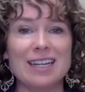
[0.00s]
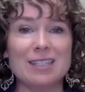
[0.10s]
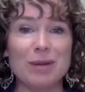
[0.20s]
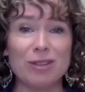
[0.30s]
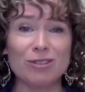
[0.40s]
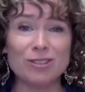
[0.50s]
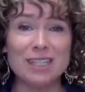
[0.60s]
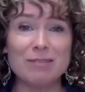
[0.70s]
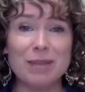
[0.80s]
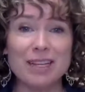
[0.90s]
It's about
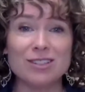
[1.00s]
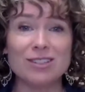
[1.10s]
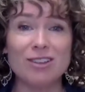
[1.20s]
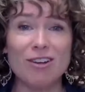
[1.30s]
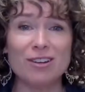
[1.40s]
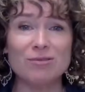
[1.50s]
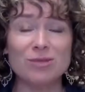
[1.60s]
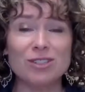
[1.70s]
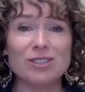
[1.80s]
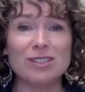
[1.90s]
13 pages long,
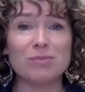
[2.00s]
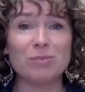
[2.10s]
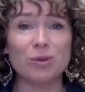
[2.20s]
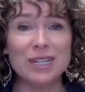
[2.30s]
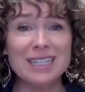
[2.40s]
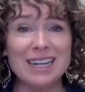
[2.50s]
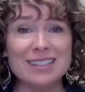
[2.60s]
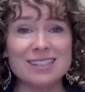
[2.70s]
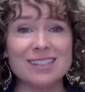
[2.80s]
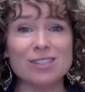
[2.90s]
which is pretty
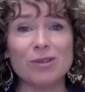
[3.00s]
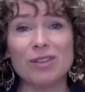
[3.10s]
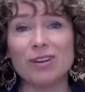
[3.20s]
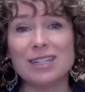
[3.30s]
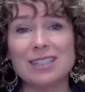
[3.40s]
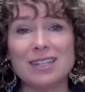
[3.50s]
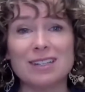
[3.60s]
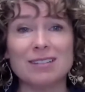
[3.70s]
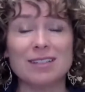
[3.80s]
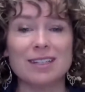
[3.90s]
dense, and so I thought I'd take
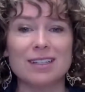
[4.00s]
an